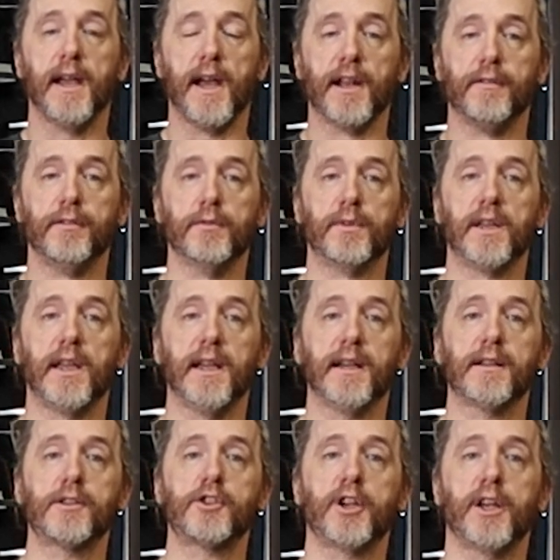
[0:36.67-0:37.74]
And if you
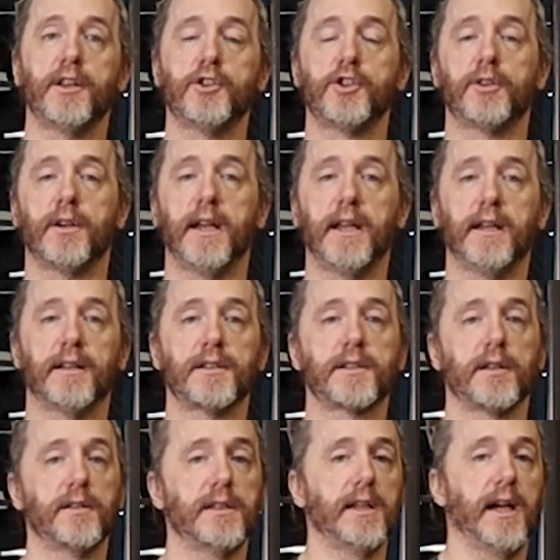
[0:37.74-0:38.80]
can't change your hands
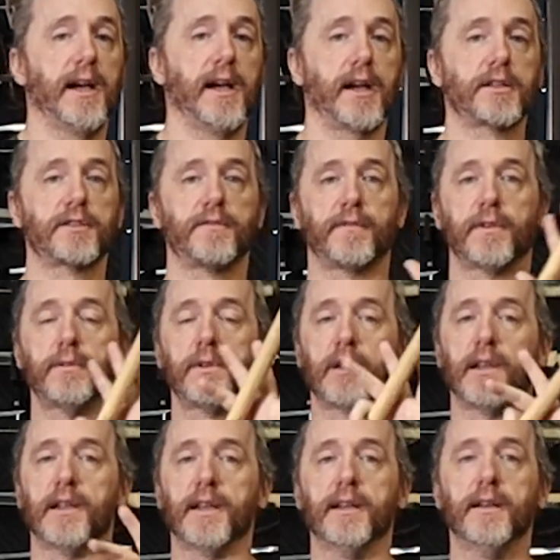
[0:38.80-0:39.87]
on the axe
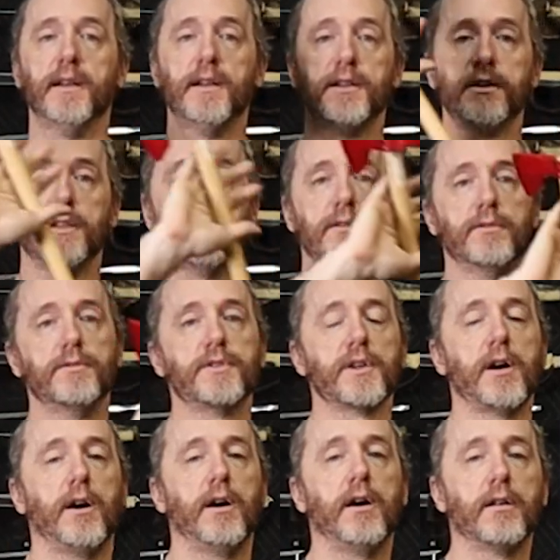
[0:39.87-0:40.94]
fluidly to use
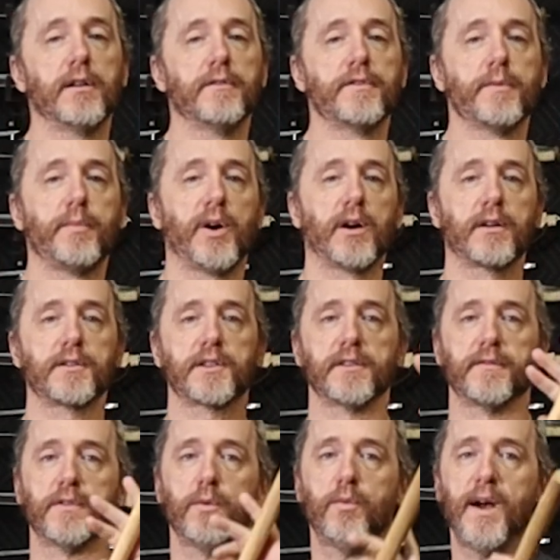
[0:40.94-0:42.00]
all of the parts
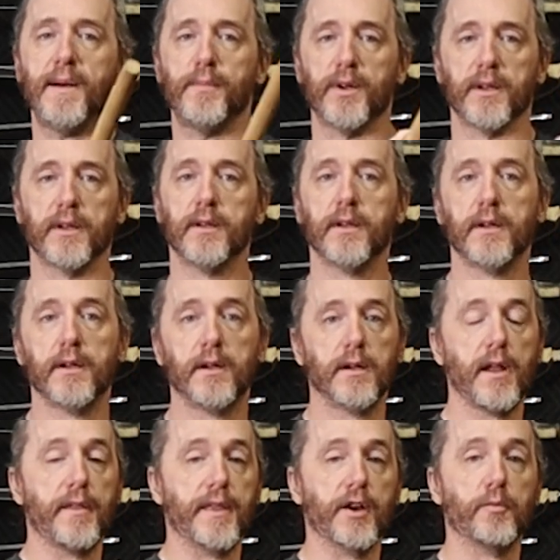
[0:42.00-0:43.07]
of the weapon,
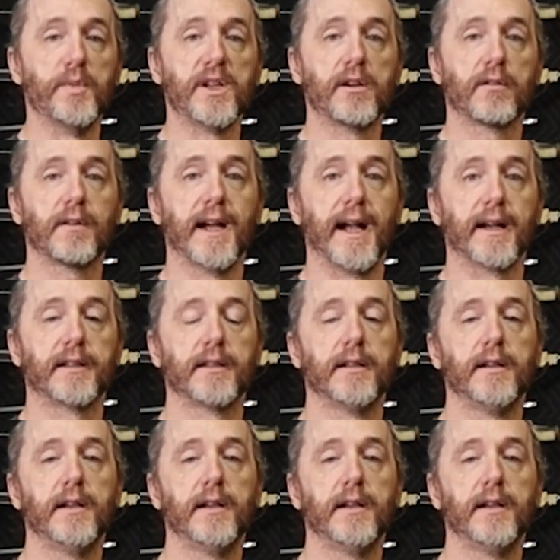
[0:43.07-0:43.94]
they'll be correct.